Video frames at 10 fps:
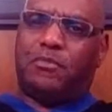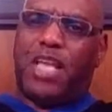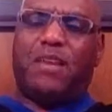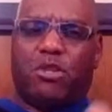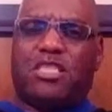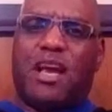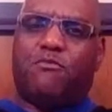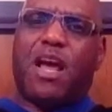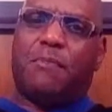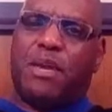And which is
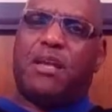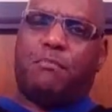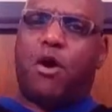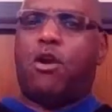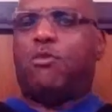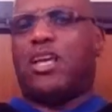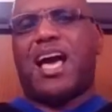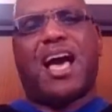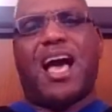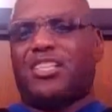ironic, being a Baltimore
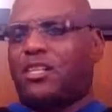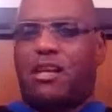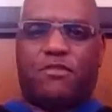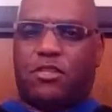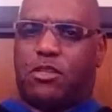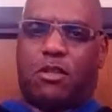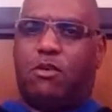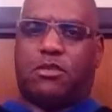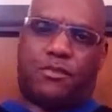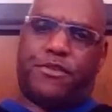guy, I should have never took the
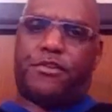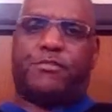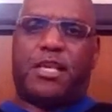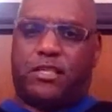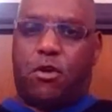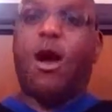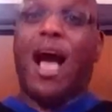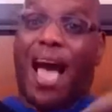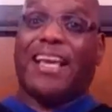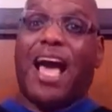Colts in the first place. So
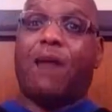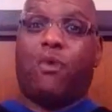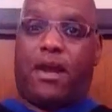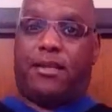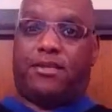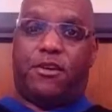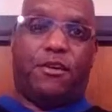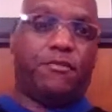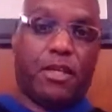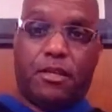I got what I
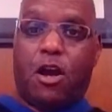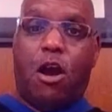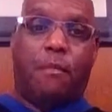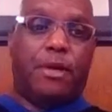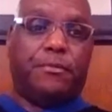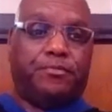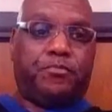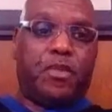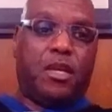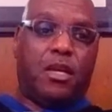deserved. Karma.
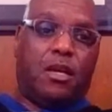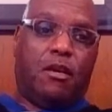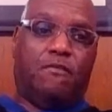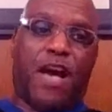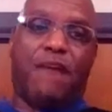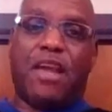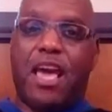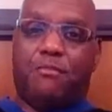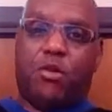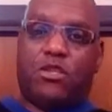
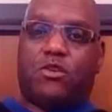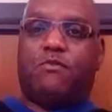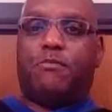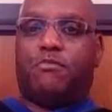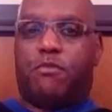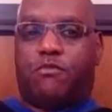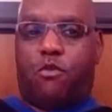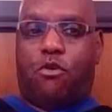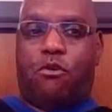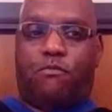5.5 points over
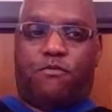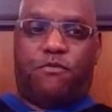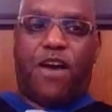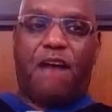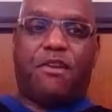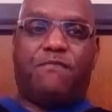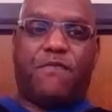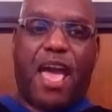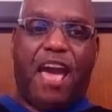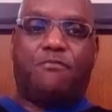the
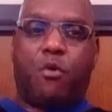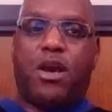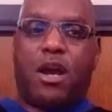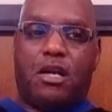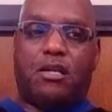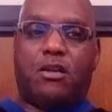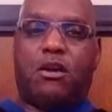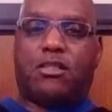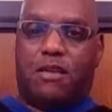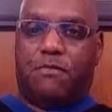5.5-point
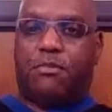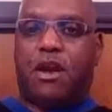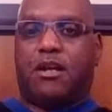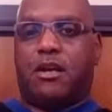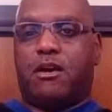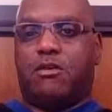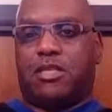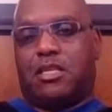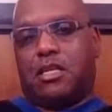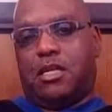underdog, Denver Broncos.